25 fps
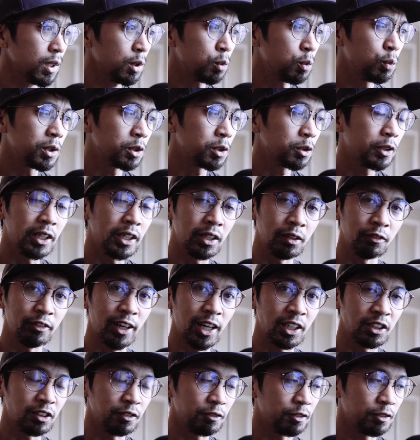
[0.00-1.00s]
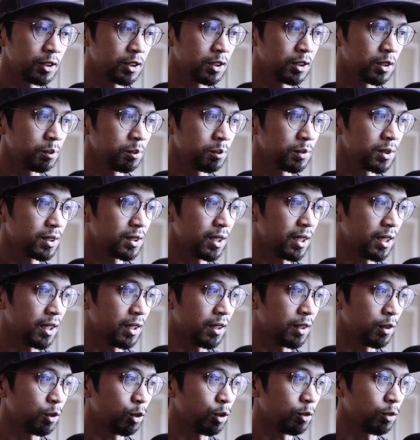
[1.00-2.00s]
when creating fashion films,
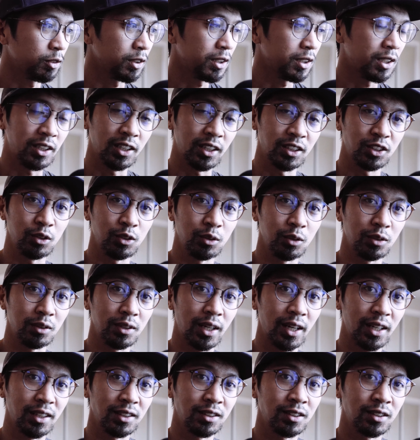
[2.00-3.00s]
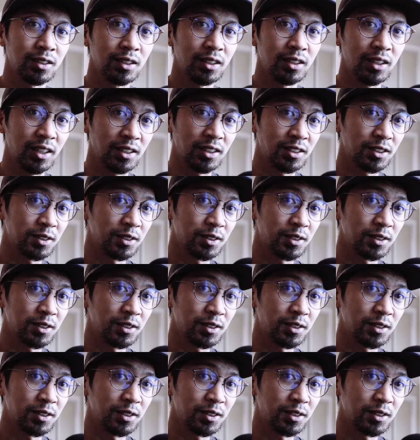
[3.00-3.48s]
and hopefully it gets you guys get